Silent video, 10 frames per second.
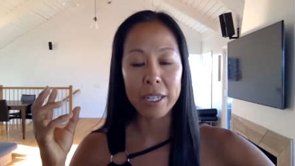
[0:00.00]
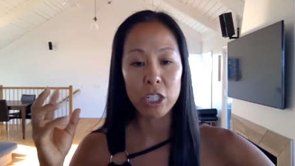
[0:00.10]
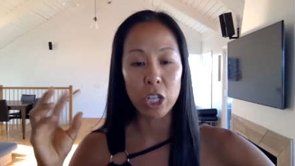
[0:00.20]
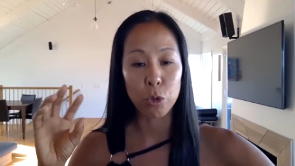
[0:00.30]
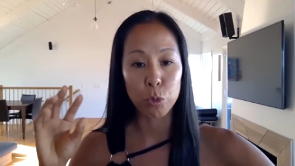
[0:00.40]
to
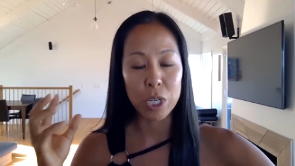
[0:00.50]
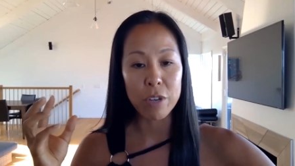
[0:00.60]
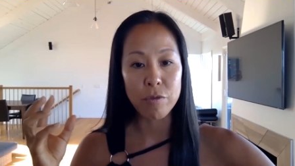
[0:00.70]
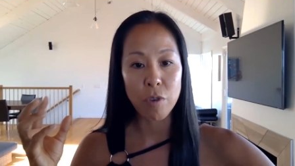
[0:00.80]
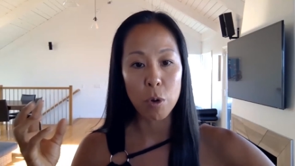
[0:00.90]
like
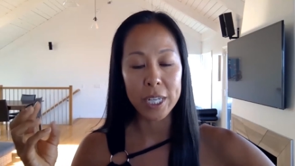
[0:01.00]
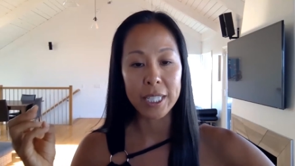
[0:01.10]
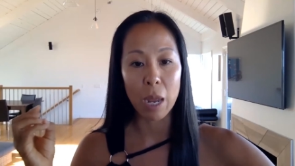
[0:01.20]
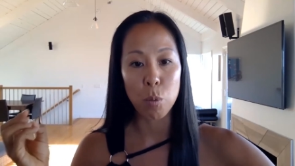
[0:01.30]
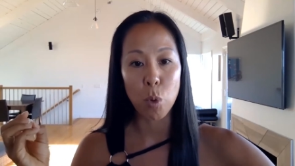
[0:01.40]
refocus
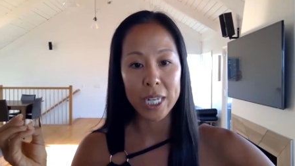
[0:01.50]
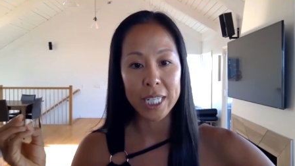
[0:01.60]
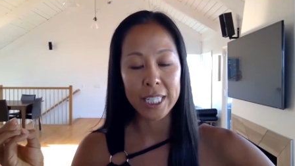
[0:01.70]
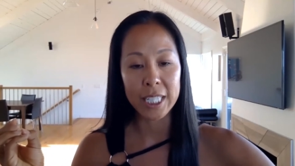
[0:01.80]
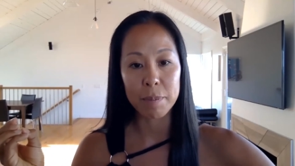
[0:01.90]
on what
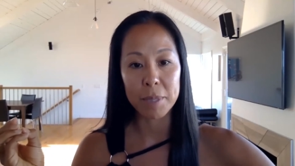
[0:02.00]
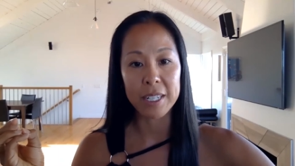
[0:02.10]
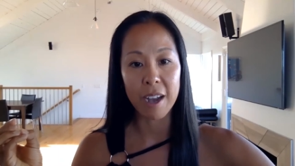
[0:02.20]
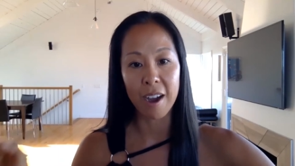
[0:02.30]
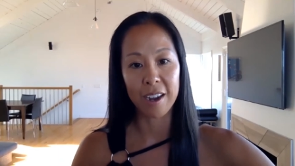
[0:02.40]
needs to be
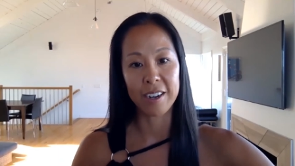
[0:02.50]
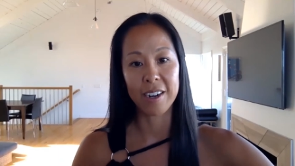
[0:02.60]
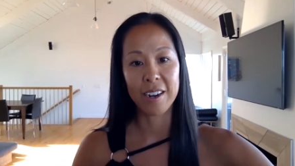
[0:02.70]
done.